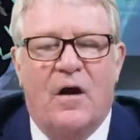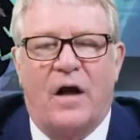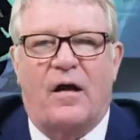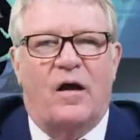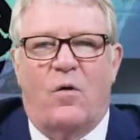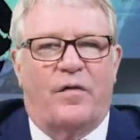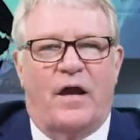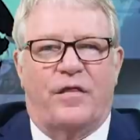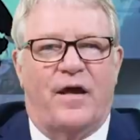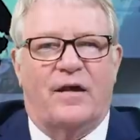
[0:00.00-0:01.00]
I don't know what
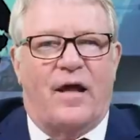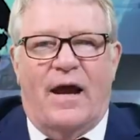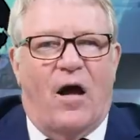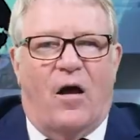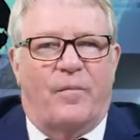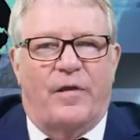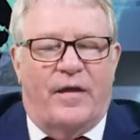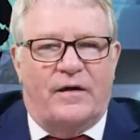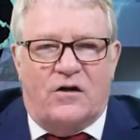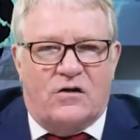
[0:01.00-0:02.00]
they think they are, but
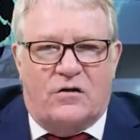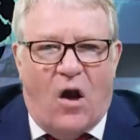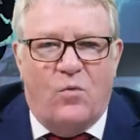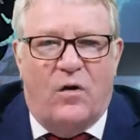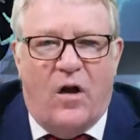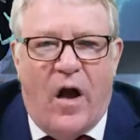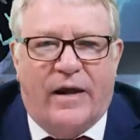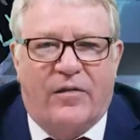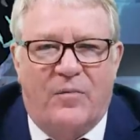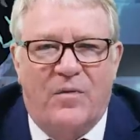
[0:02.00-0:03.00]
they just don't
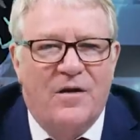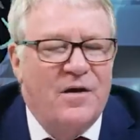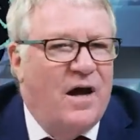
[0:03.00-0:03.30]
like them.